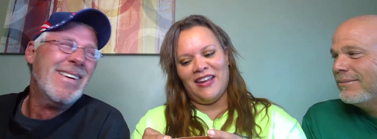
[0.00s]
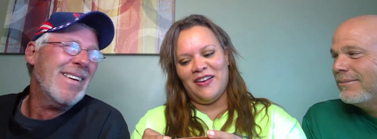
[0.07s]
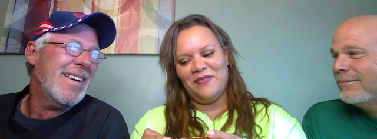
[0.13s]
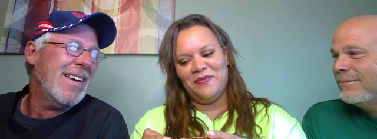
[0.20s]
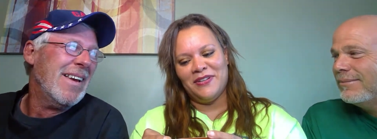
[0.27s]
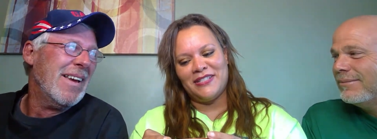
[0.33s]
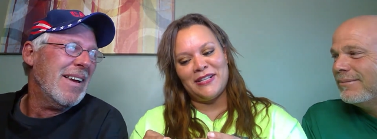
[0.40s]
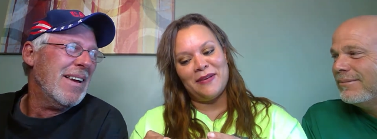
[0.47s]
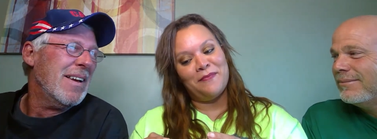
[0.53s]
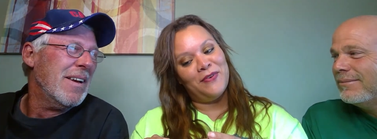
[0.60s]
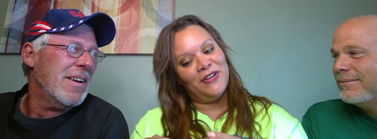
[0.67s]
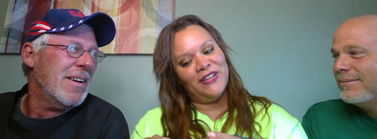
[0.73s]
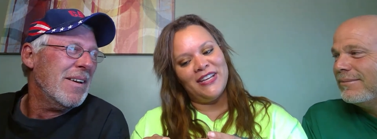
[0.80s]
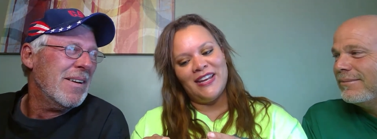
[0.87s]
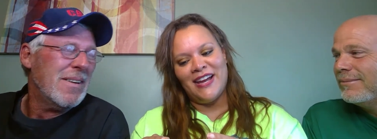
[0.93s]
Speaker 1: with some
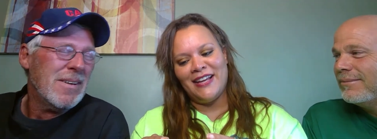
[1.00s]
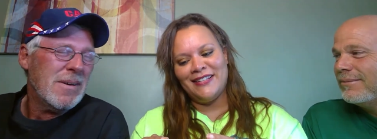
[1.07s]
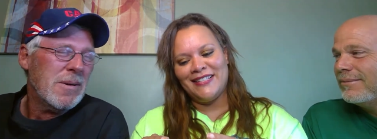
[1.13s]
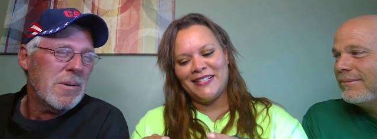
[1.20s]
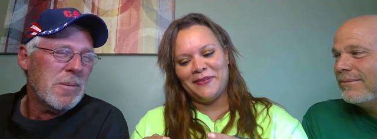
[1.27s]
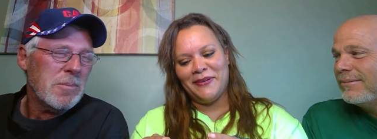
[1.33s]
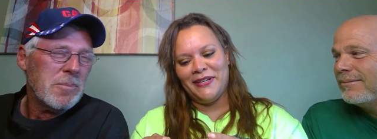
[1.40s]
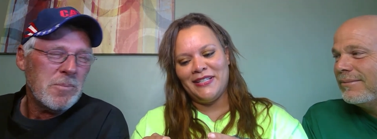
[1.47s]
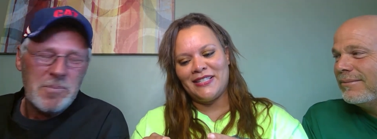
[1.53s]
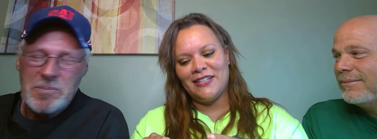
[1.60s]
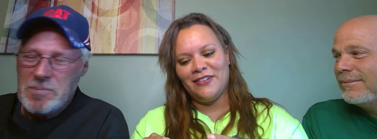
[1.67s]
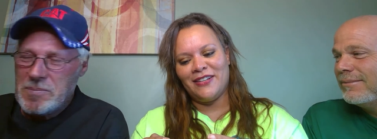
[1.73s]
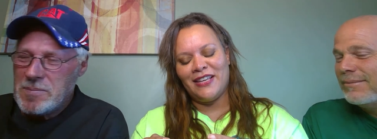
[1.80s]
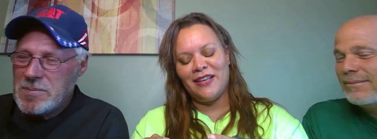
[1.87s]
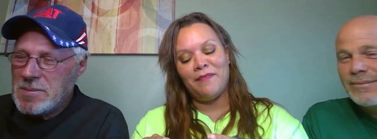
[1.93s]
really nice, sweet,
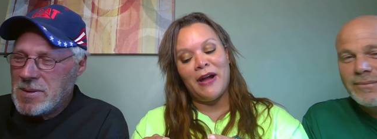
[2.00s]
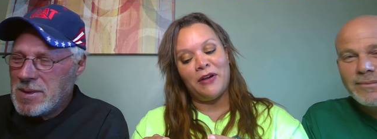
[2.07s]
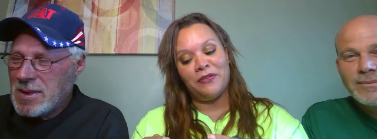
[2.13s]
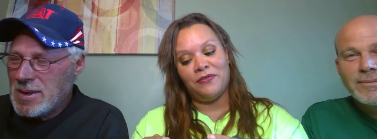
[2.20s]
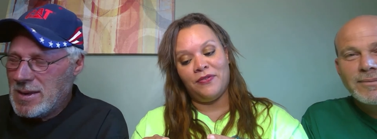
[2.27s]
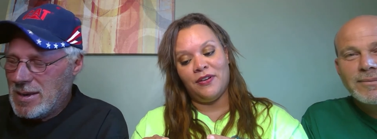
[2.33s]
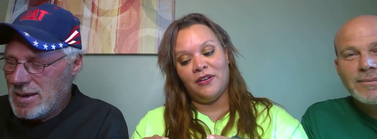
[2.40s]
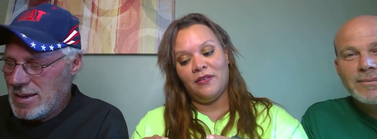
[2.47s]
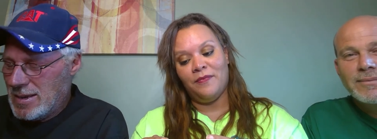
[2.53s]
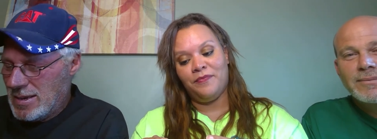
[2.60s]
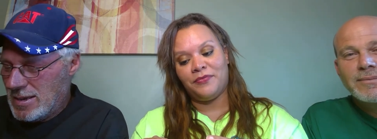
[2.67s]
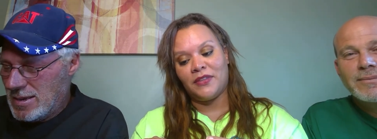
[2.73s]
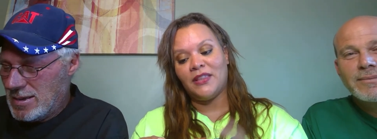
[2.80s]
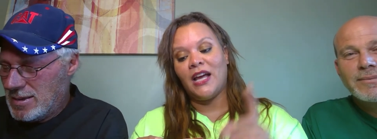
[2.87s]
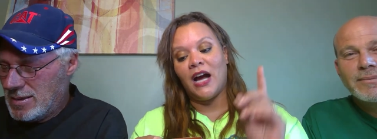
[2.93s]
silky mouthfeel.
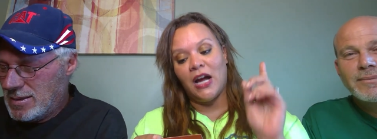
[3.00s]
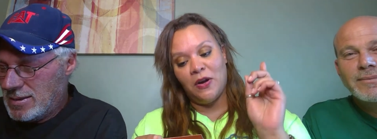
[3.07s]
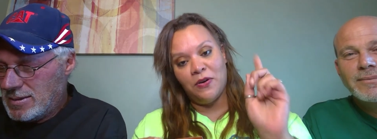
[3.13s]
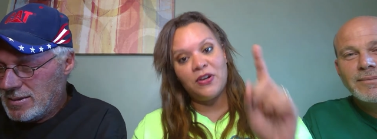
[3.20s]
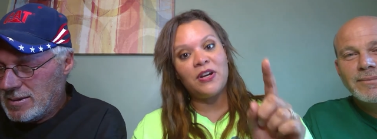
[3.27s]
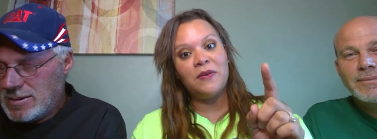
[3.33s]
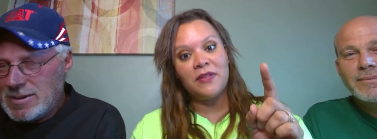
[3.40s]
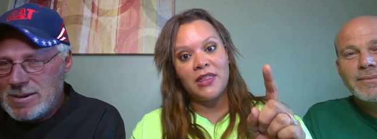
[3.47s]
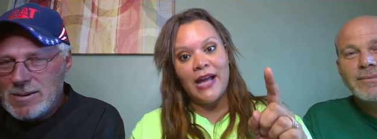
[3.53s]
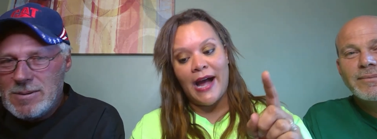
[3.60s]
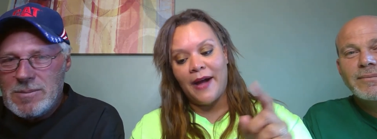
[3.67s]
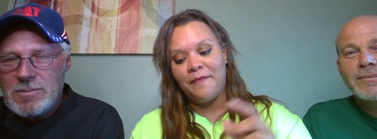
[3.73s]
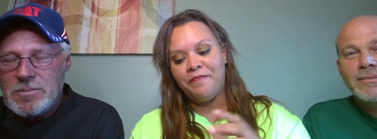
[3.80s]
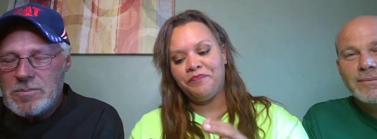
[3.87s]
Now, I'll agree with that.